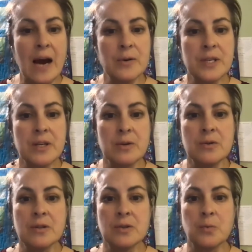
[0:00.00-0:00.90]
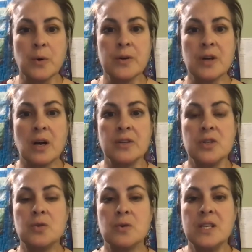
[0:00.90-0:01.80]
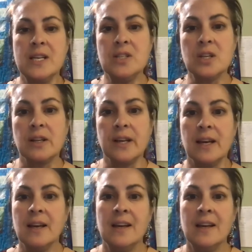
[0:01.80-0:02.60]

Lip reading: to use this word knowledge strategically